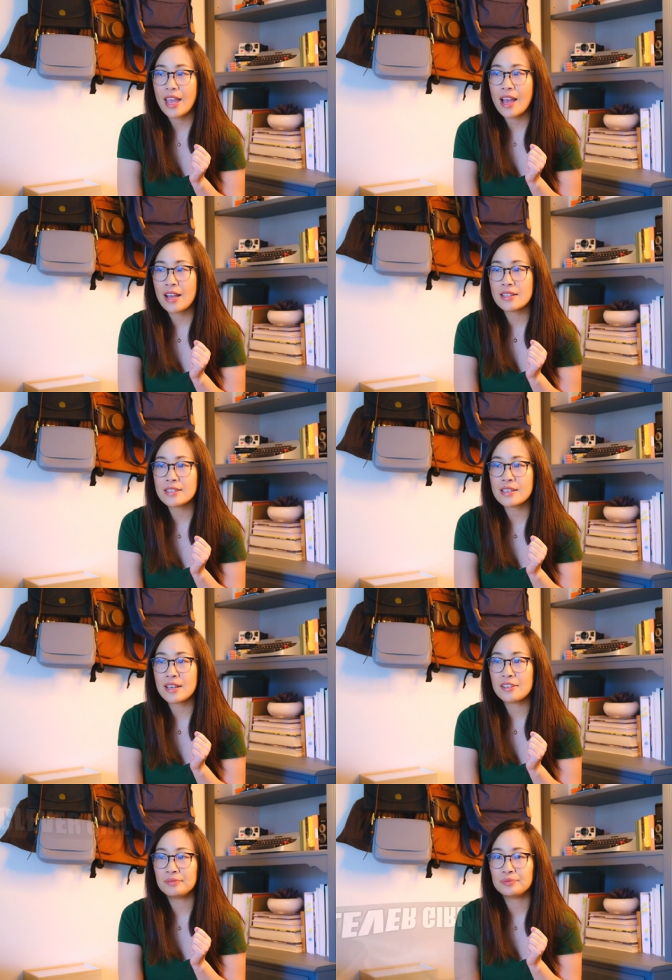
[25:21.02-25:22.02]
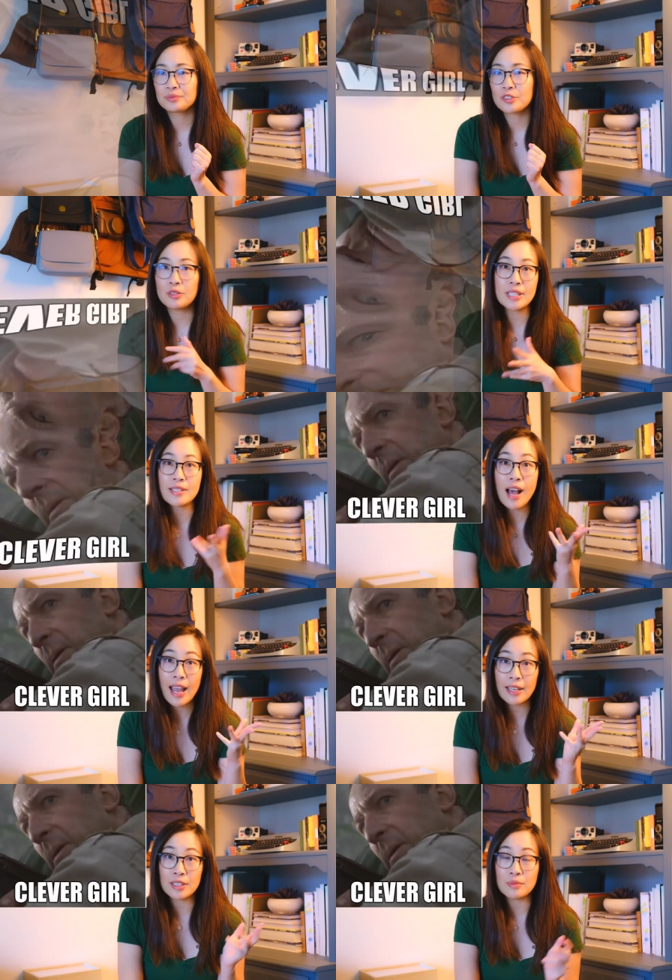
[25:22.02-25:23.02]
And um, well, he
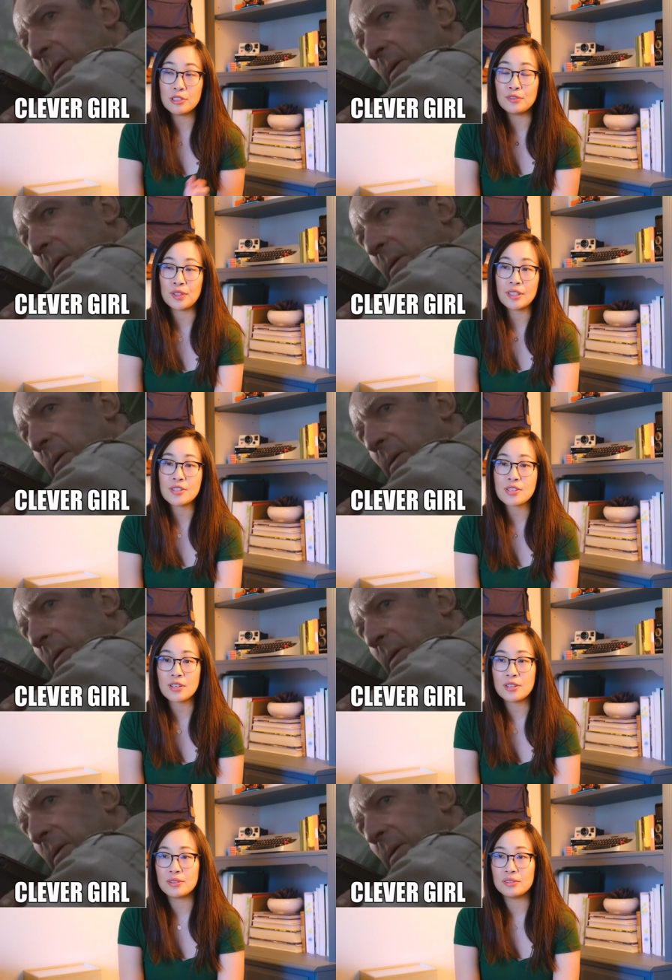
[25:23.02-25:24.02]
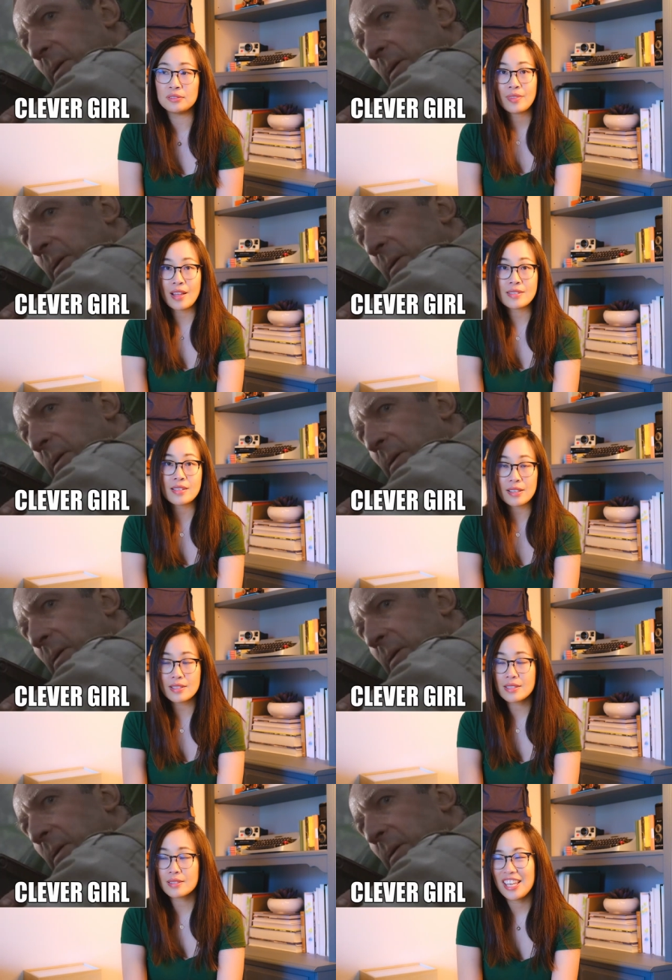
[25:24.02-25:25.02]
died in the movie, so that
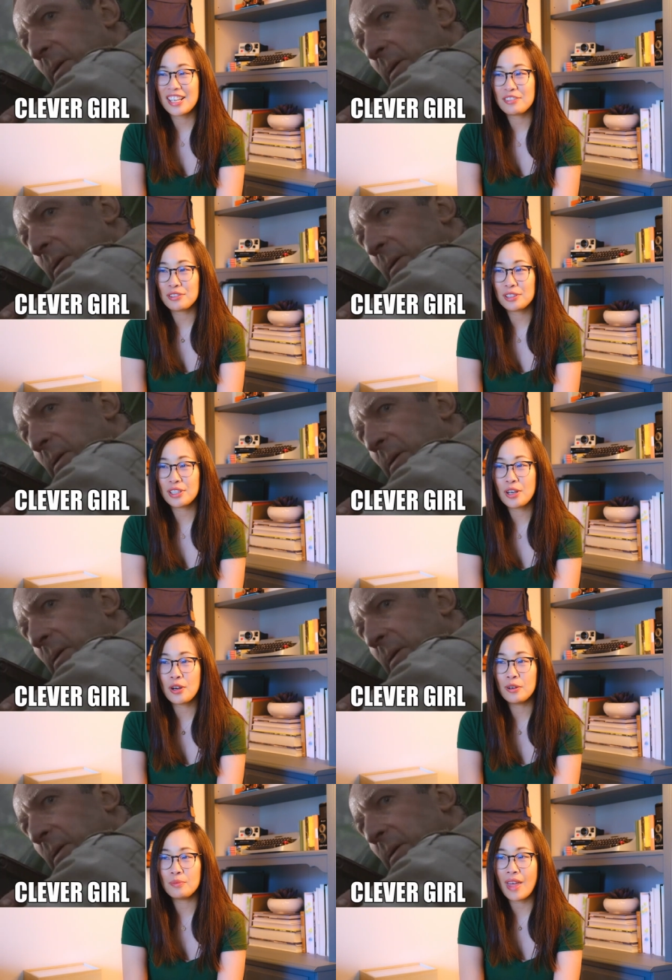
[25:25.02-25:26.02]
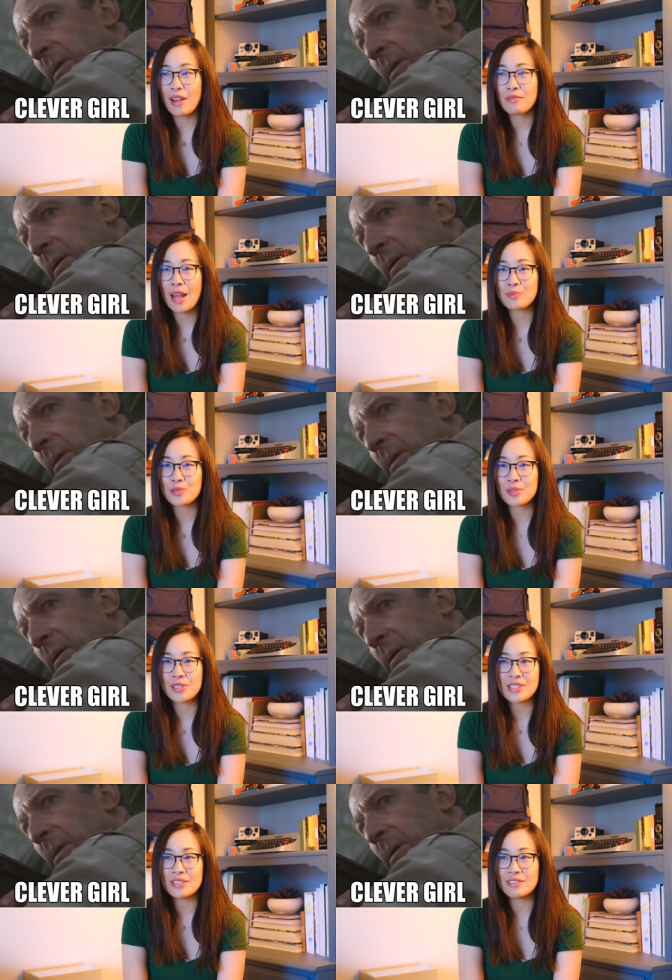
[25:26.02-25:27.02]
sucks. And I really hope that Raptor
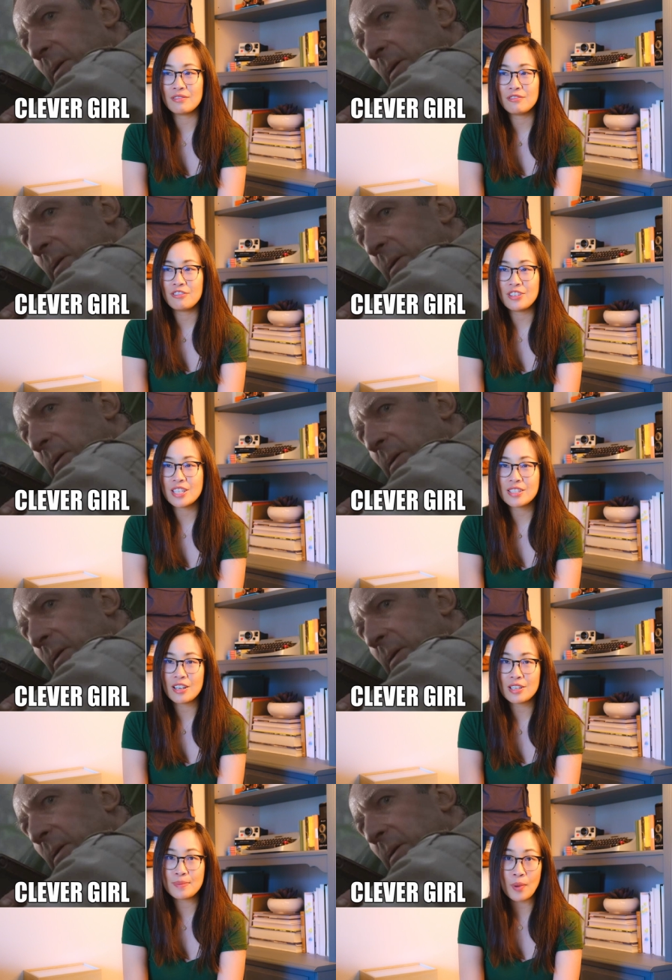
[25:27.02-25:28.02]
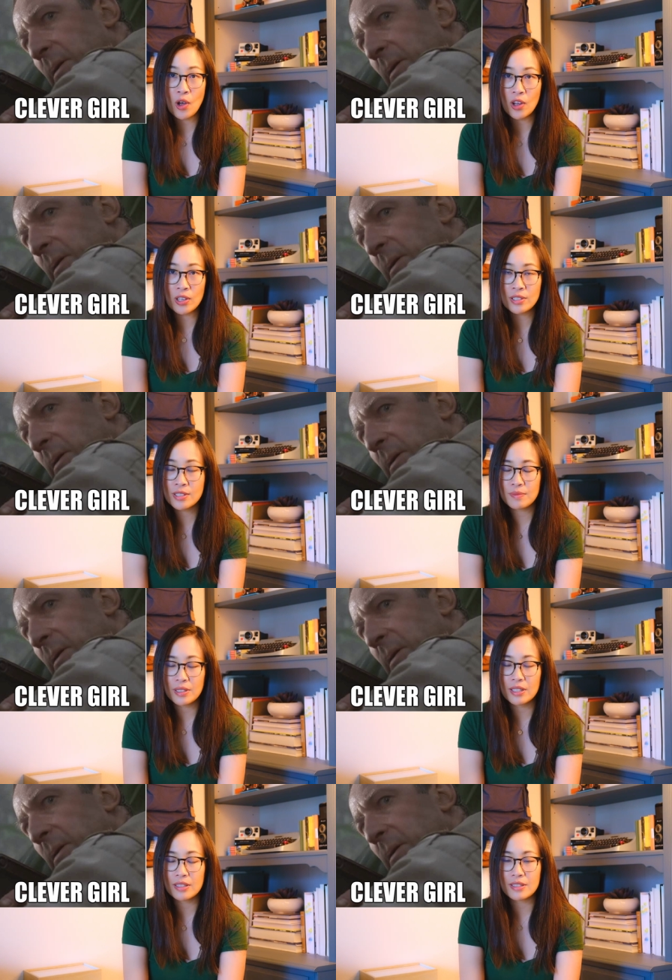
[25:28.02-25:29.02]
didn't feast on his balls
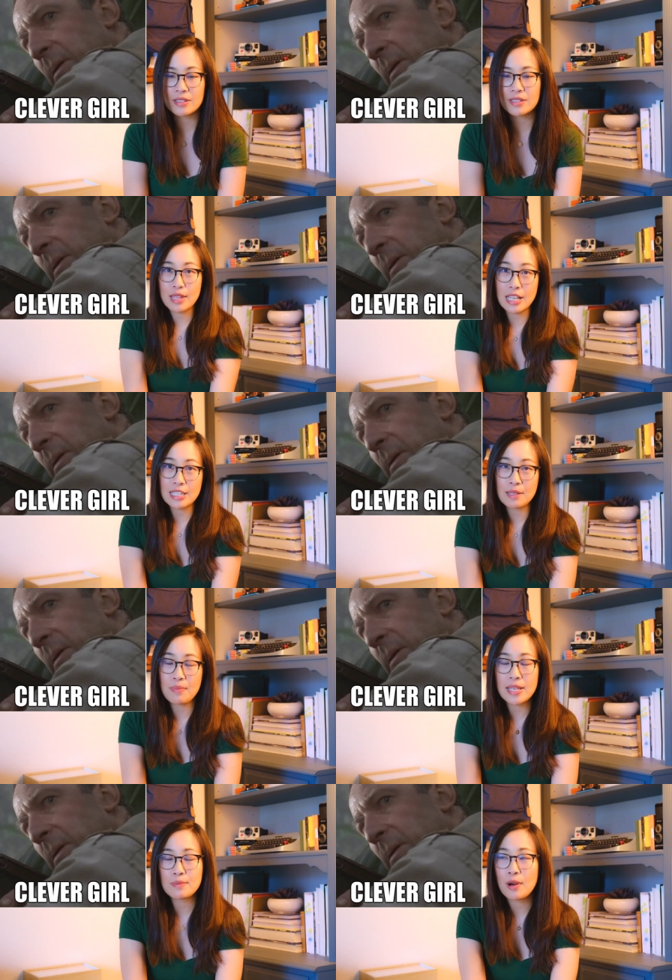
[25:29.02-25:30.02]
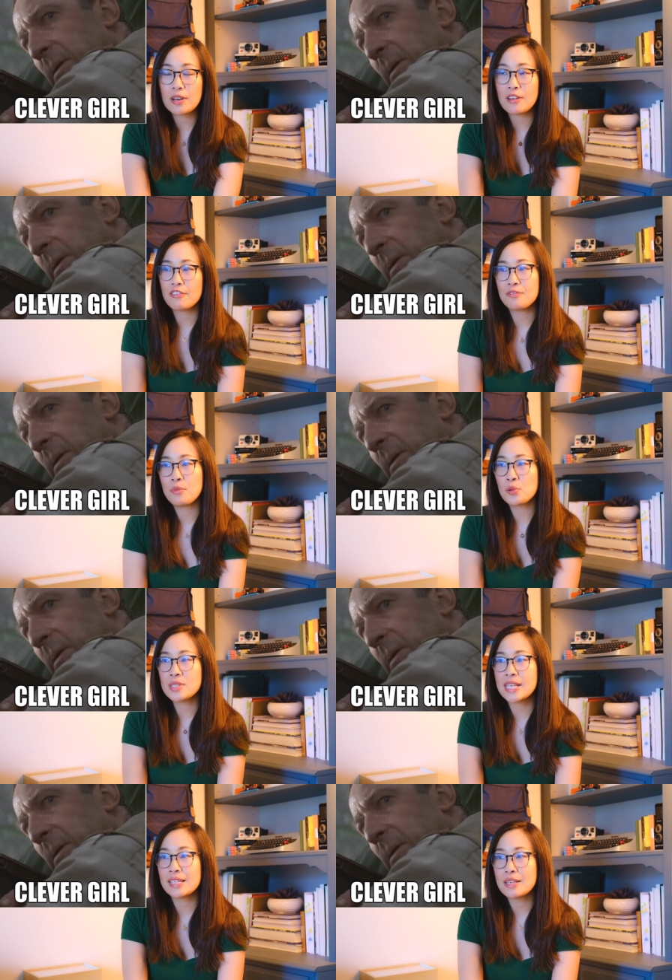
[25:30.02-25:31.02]
because that's the best part of Mo
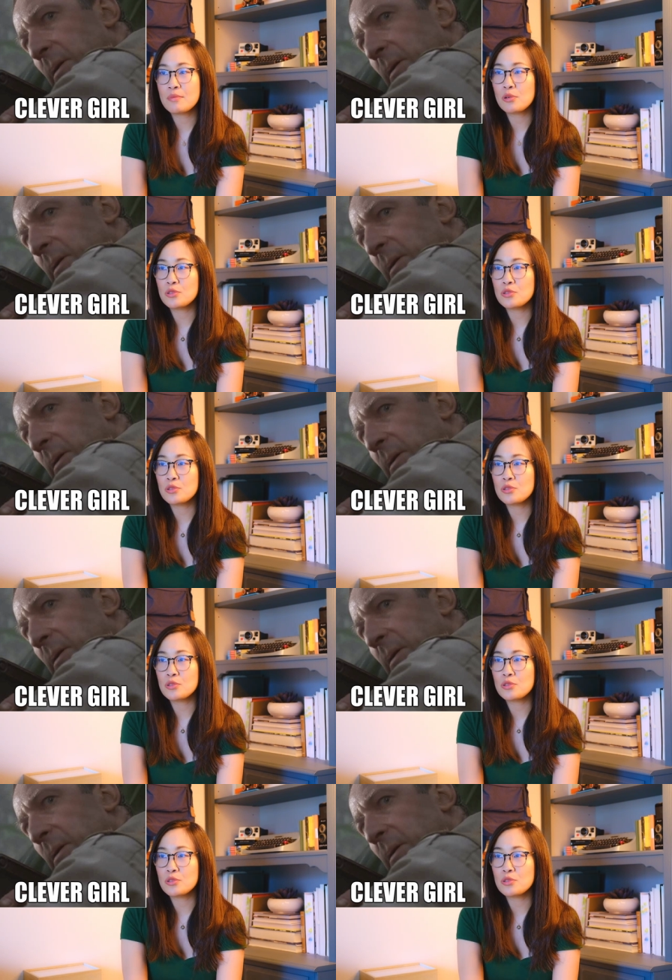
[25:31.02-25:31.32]
Diggley Mo